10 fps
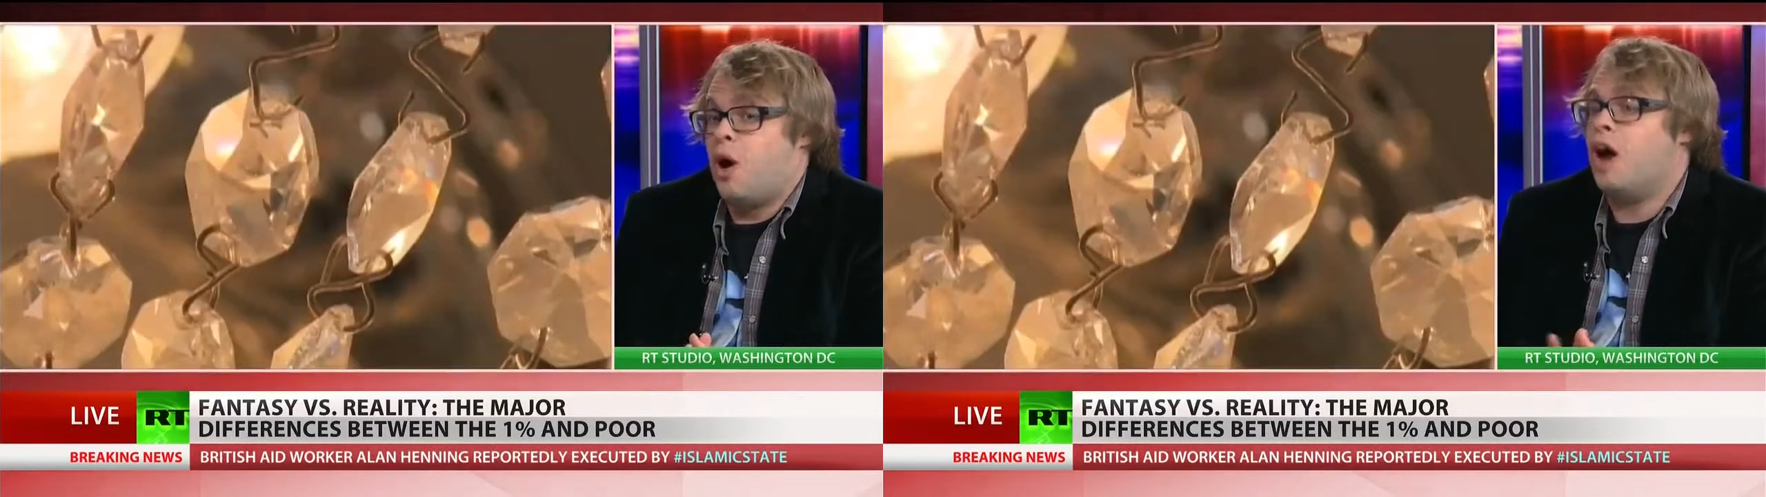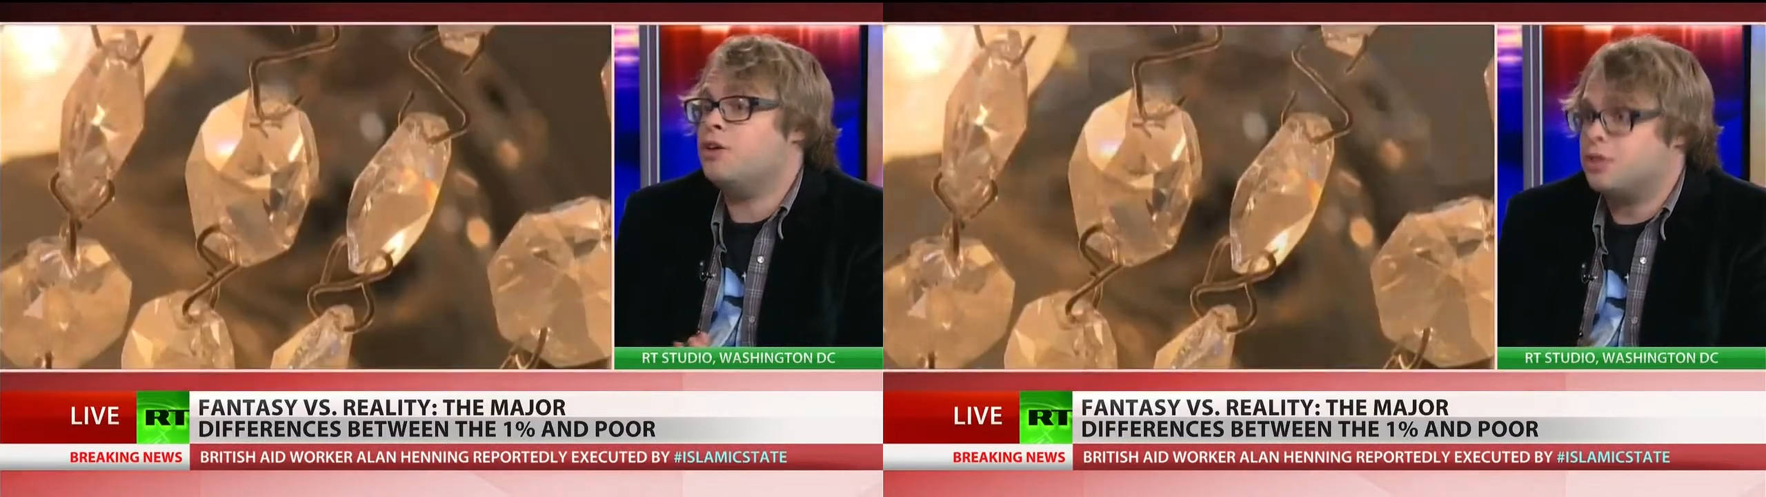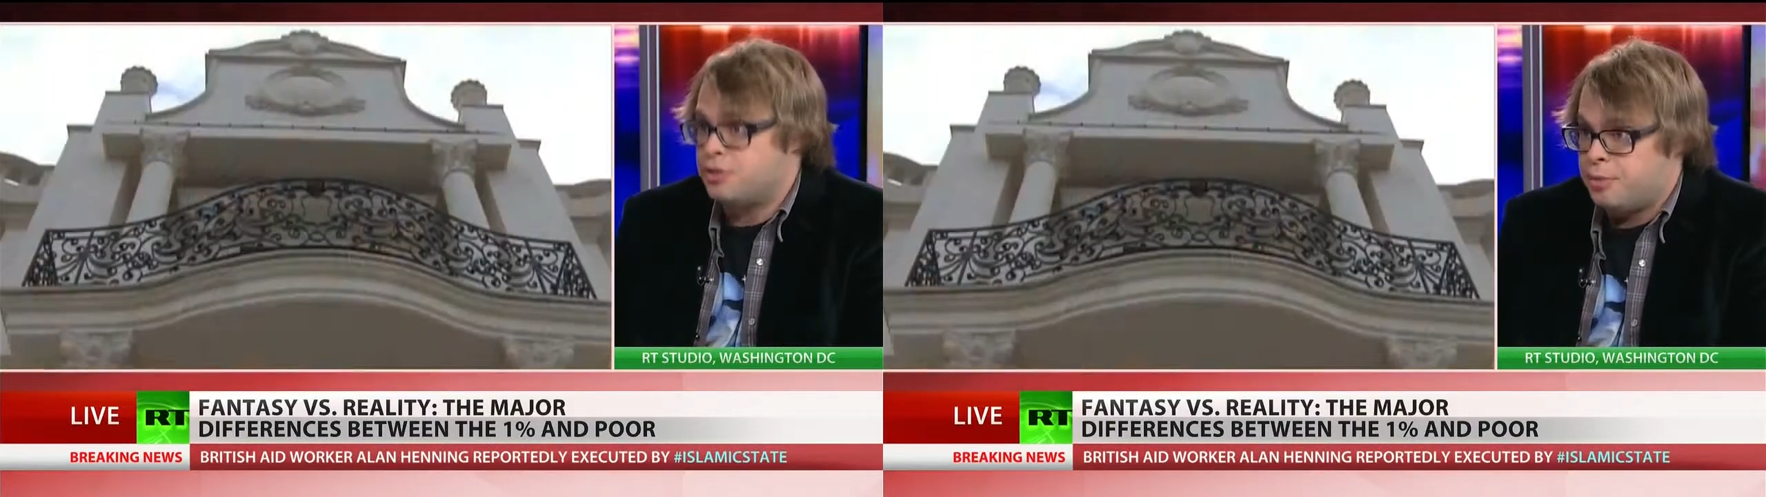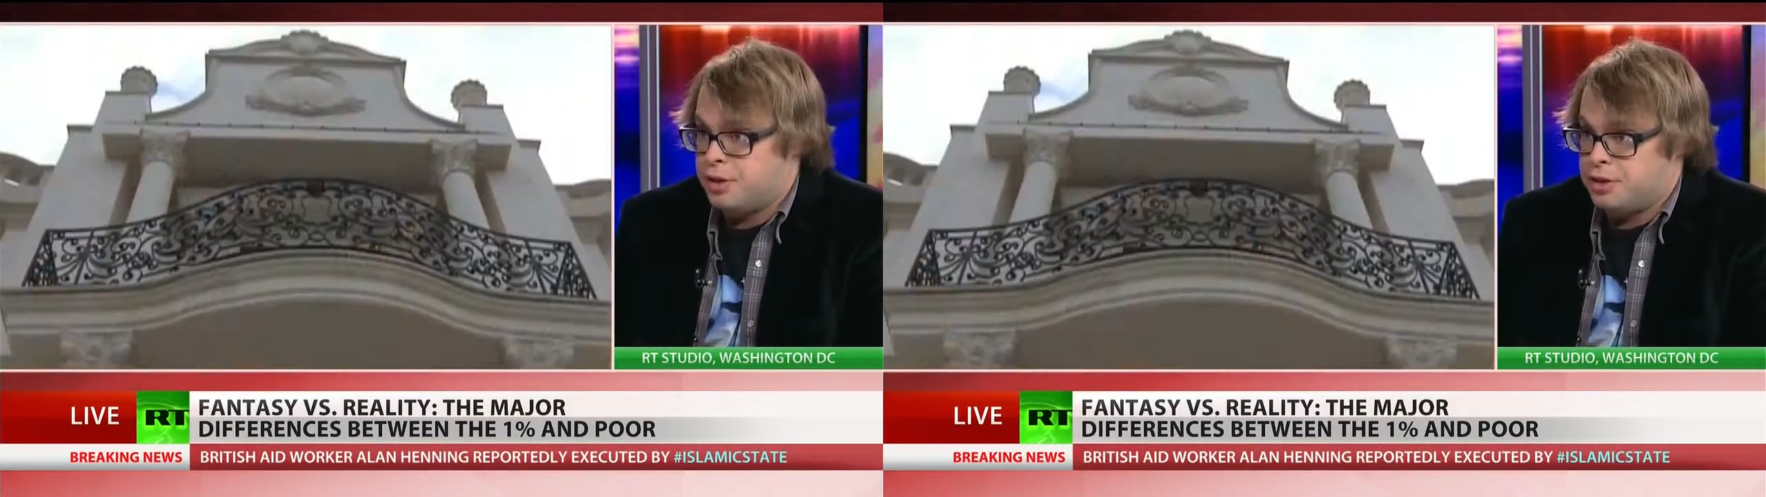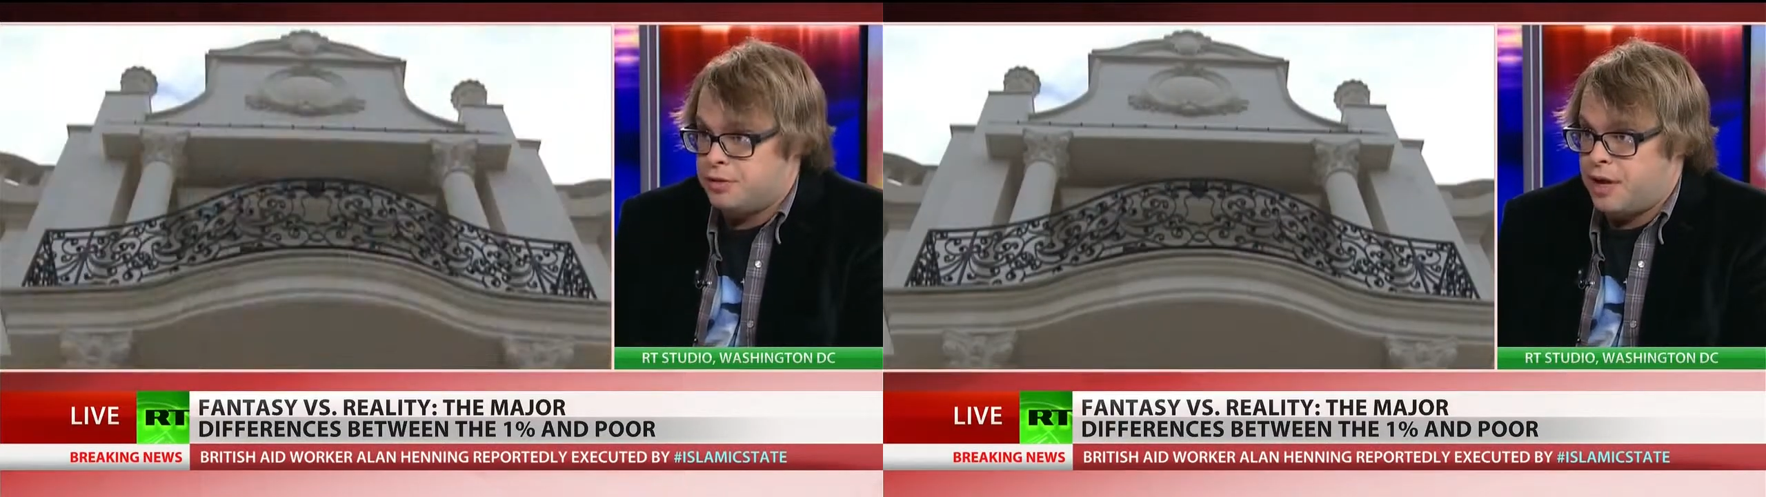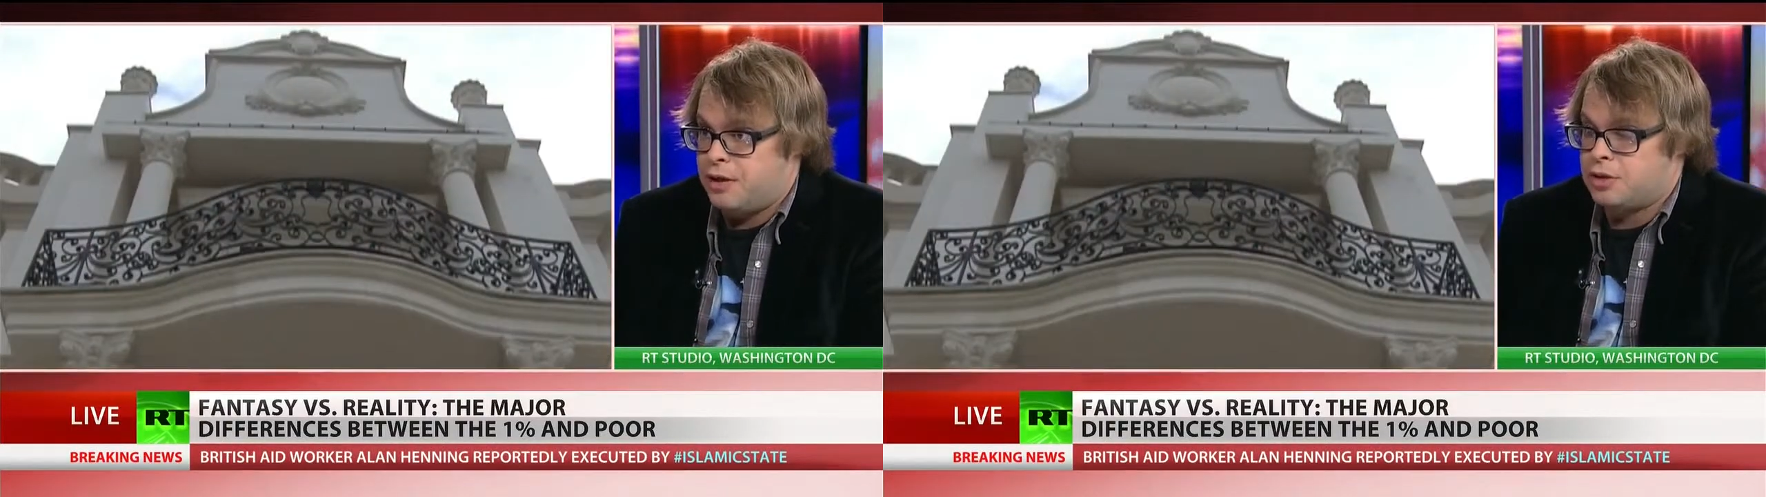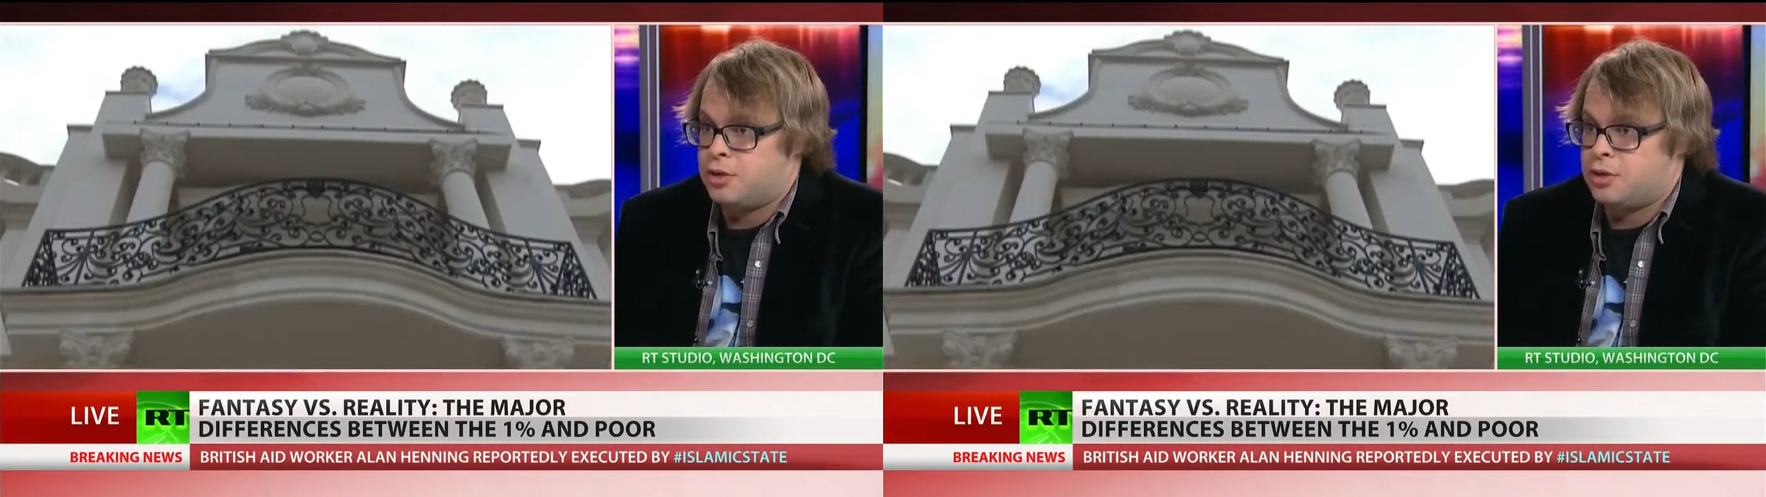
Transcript: hundreds of billions of dollars.